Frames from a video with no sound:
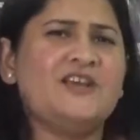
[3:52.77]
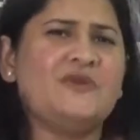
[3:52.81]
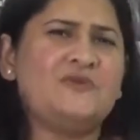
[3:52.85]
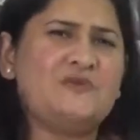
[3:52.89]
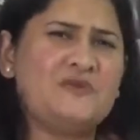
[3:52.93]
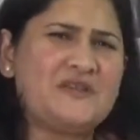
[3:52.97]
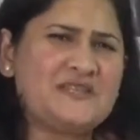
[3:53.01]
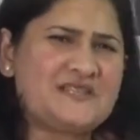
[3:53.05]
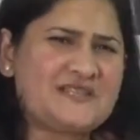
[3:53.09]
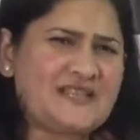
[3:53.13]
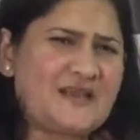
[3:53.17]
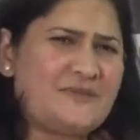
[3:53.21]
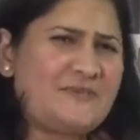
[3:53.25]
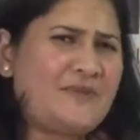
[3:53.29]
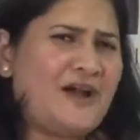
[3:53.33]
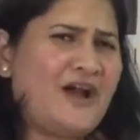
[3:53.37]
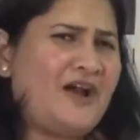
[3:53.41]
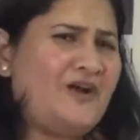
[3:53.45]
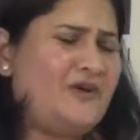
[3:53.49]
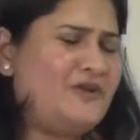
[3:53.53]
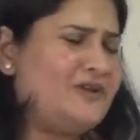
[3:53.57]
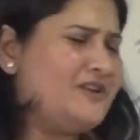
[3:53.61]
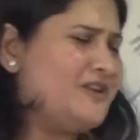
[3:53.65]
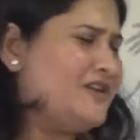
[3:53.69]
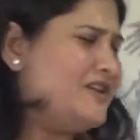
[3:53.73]
we
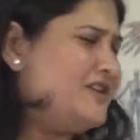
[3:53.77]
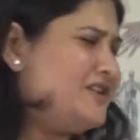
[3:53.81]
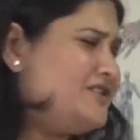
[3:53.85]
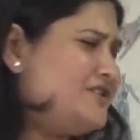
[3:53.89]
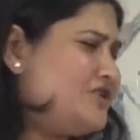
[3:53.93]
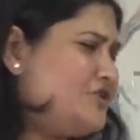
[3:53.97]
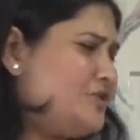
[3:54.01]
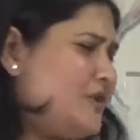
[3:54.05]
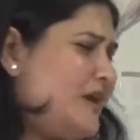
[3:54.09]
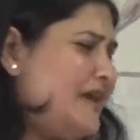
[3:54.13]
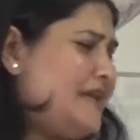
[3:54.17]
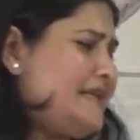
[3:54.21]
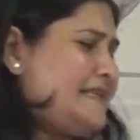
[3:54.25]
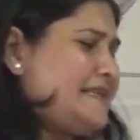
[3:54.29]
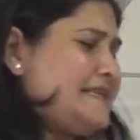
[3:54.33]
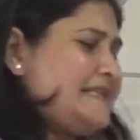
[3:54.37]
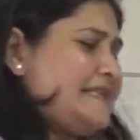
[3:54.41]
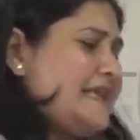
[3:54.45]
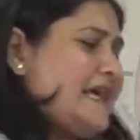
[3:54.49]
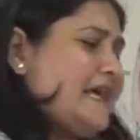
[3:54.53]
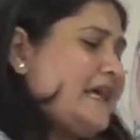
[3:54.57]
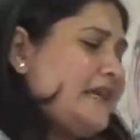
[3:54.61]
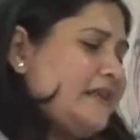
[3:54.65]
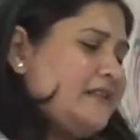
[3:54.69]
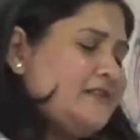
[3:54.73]
somehow learn to
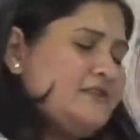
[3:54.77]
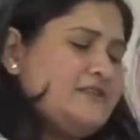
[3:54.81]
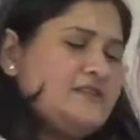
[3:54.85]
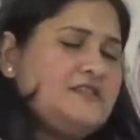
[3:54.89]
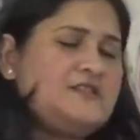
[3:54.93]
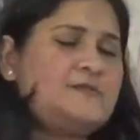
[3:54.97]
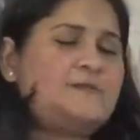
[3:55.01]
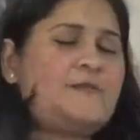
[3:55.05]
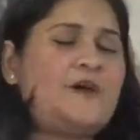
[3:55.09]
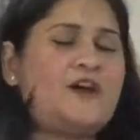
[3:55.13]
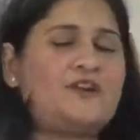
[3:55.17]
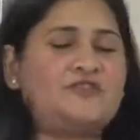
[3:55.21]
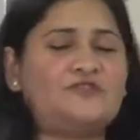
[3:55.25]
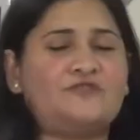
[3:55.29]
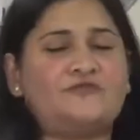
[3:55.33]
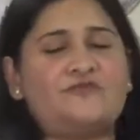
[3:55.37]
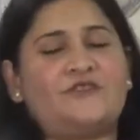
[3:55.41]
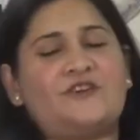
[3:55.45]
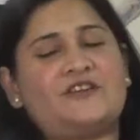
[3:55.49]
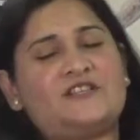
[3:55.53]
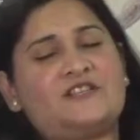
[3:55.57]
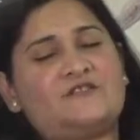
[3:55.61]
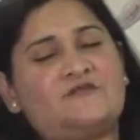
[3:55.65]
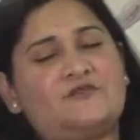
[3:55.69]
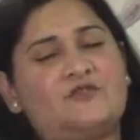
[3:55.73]
exile this part of
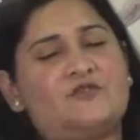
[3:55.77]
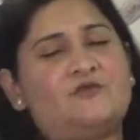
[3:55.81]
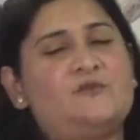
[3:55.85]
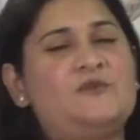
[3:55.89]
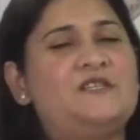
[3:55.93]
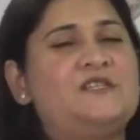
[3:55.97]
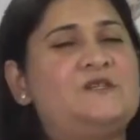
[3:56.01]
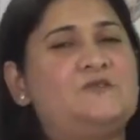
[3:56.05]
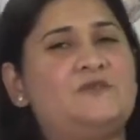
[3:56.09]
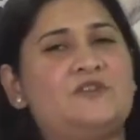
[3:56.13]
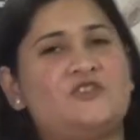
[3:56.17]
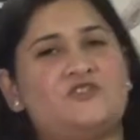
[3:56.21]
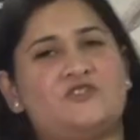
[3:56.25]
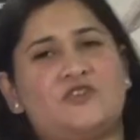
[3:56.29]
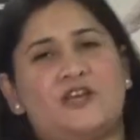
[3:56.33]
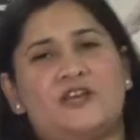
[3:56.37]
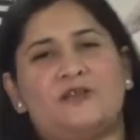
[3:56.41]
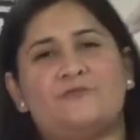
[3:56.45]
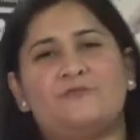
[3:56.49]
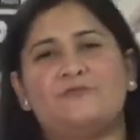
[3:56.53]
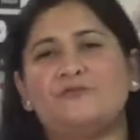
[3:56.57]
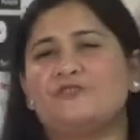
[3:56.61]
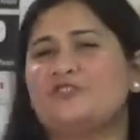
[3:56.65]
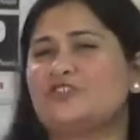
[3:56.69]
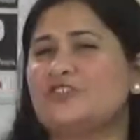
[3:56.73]
us, which means we try
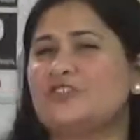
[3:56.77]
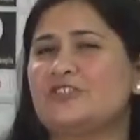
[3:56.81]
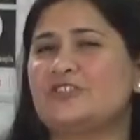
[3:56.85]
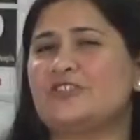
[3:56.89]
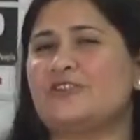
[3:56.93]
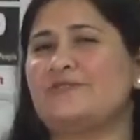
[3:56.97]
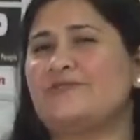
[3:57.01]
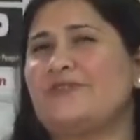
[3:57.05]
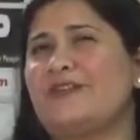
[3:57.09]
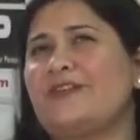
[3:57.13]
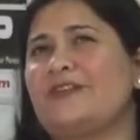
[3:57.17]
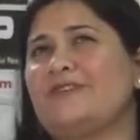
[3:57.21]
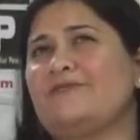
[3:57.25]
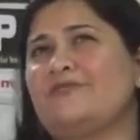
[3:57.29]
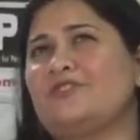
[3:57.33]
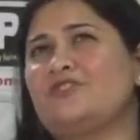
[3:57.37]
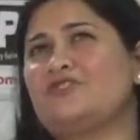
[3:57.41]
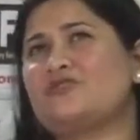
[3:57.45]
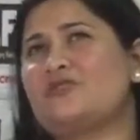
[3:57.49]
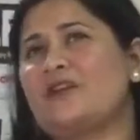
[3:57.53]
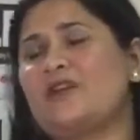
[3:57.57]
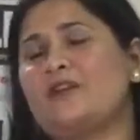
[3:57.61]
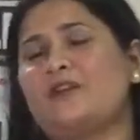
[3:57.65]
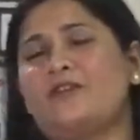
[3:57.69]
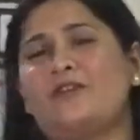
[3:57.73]
and push it away, we
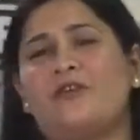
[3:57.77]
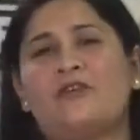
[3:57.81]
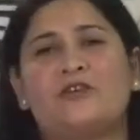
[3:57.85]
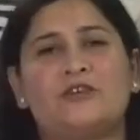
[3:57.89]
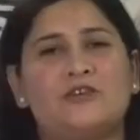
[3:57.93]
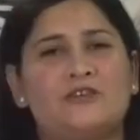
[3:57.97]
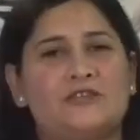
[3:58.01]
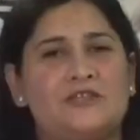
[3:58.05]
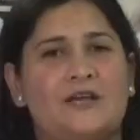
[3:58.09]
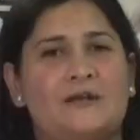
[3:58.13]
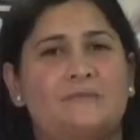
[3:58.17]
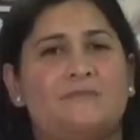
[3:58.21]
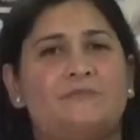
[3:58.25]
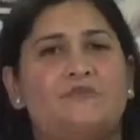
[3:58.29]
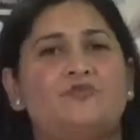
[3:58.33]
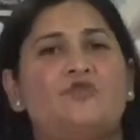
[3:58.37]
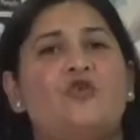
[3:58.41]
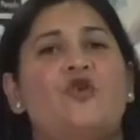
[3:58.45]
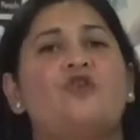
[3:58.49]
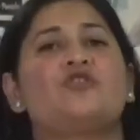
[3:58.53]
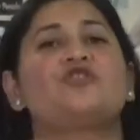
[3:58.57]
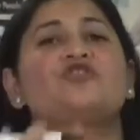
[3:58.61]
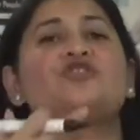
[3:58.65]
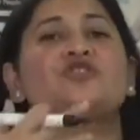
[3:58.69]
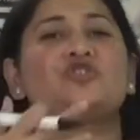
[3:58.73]
try and lock it up,
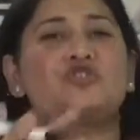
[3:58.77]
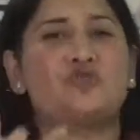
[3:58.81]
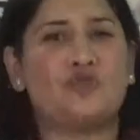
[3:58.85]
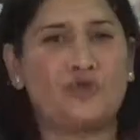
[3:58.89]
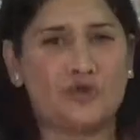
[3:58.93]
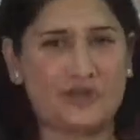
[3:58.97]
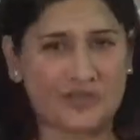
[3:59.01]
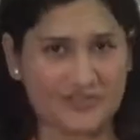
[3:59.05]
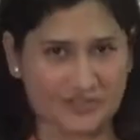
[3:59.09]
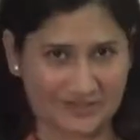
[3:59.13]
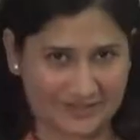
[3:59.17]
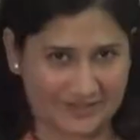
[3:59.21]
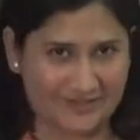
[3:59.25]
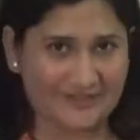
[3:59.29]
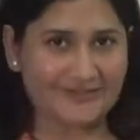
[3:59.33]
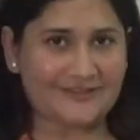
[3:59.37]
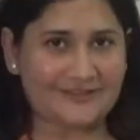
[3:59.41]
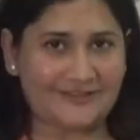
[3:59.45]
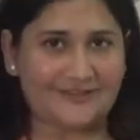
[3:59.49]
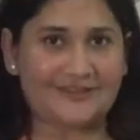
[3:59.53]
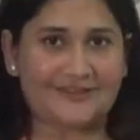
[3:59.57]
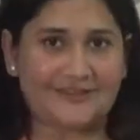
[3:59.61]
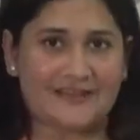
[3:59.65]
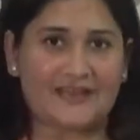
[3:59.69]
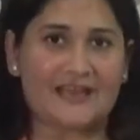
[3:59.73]
not show it
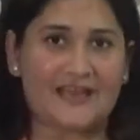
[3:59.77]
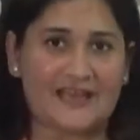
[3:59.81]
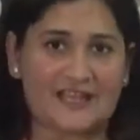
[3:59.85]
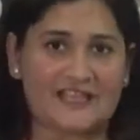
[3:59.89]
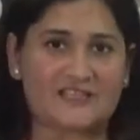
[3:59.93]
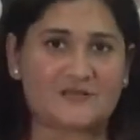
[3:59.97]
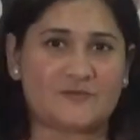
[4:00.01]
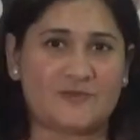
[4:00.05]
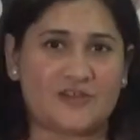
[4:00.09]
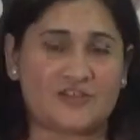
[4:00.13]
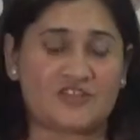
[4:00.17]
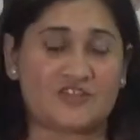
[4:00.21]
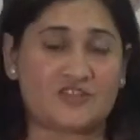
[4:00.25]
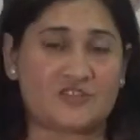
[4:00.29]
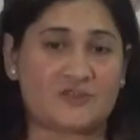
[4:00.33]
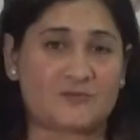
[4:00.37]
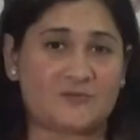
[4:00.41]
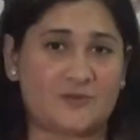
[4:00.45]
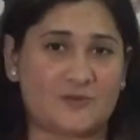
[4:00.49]
as much as